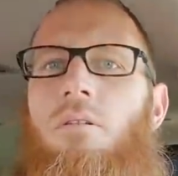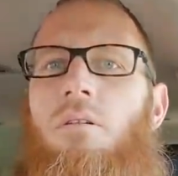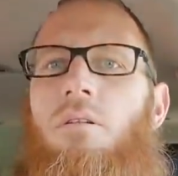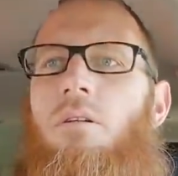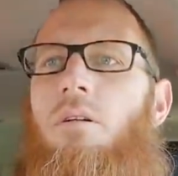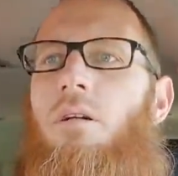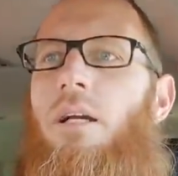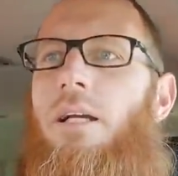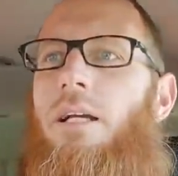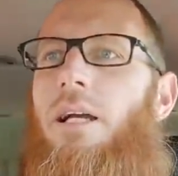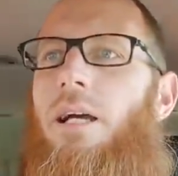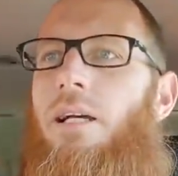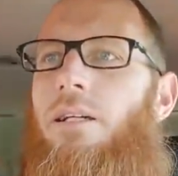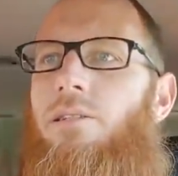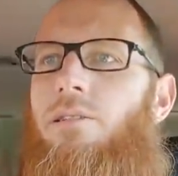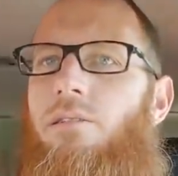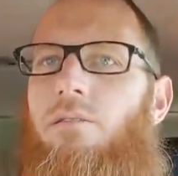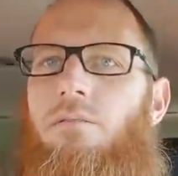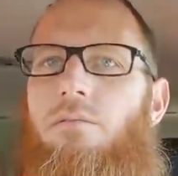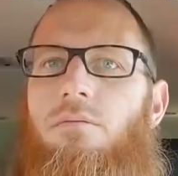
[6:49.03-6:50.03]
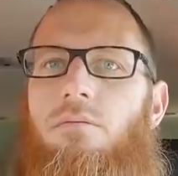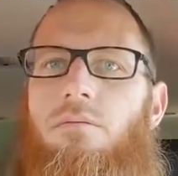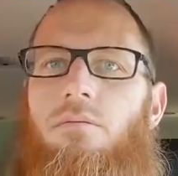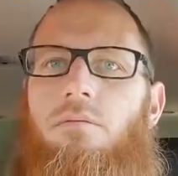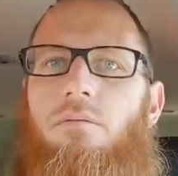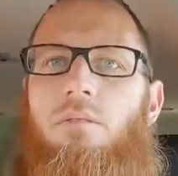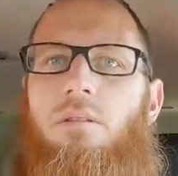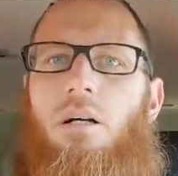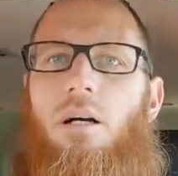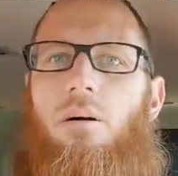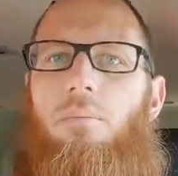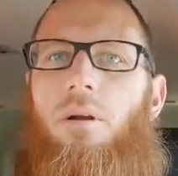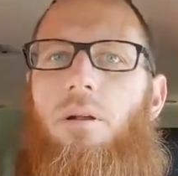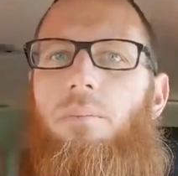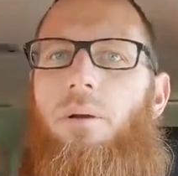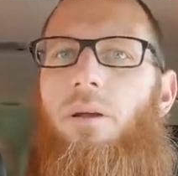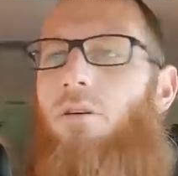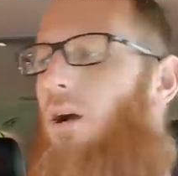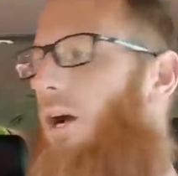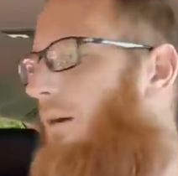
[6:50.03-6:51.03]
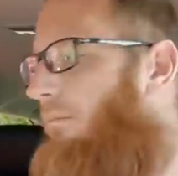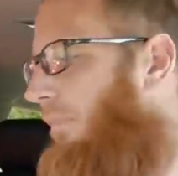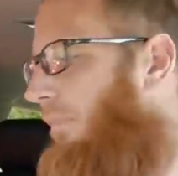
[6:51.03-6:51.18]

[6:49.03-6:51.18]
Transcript: All right, guys, I'm going to be right